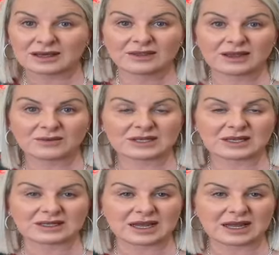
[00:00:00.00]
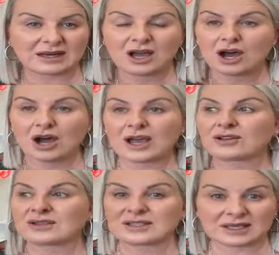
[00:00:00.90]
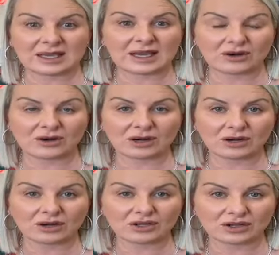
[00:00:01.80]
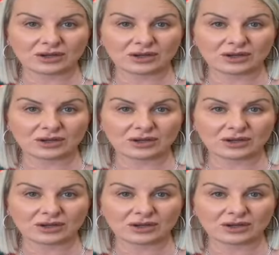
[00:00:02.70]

That was it, done. I could see, hear, and acknowledge